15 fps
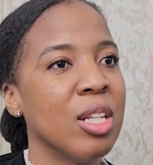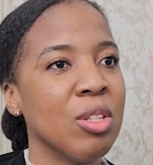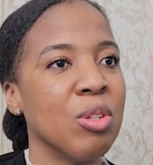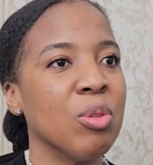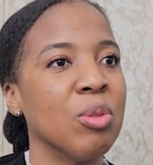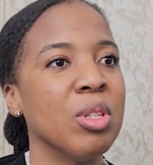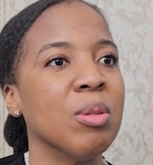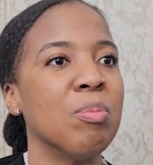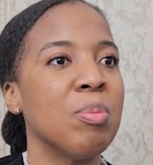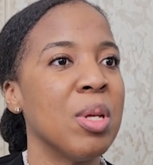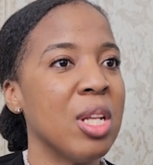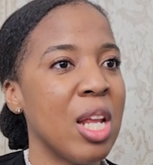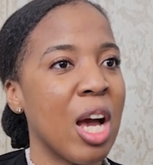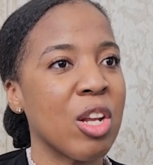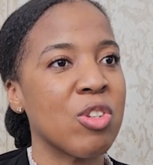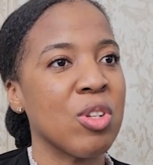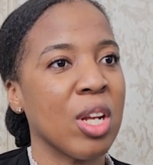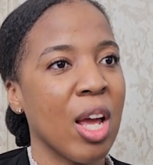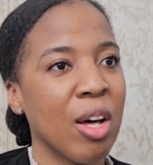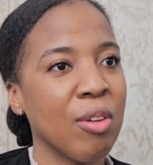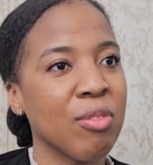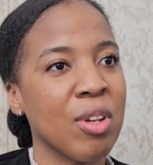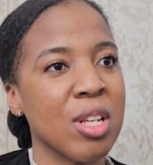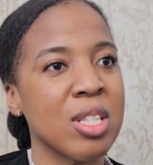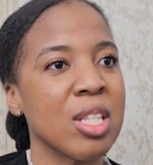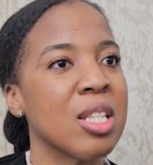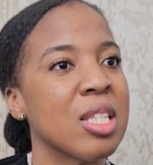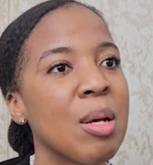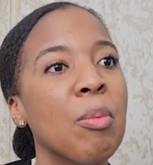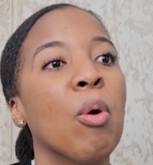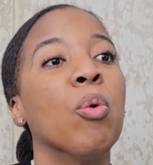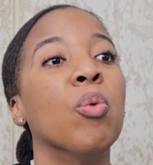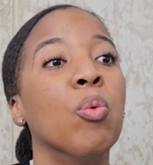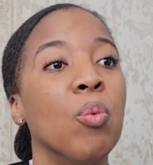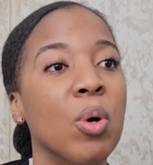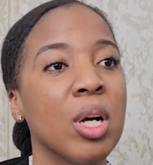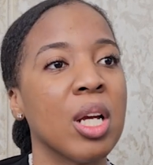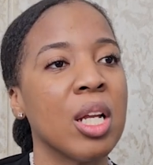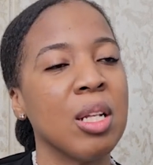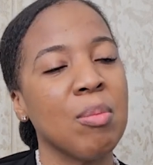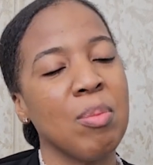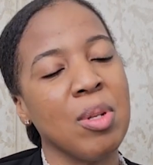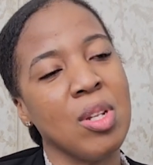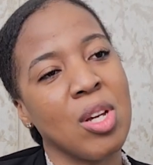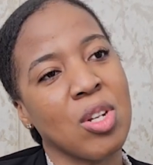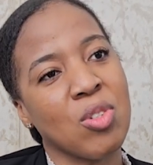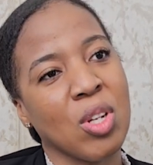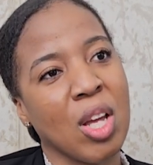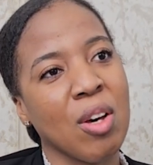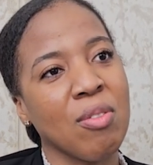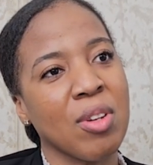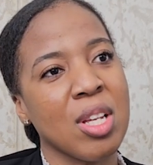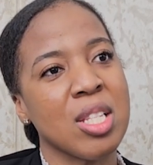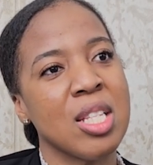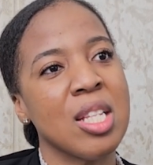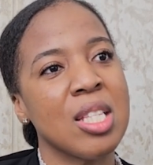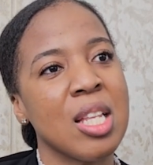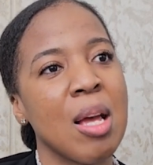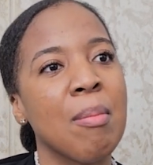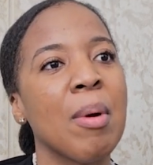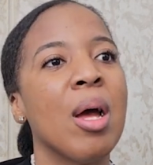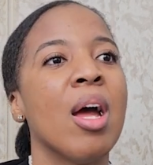the pediatric healthcare system, or who work in the pediatric healthcare system,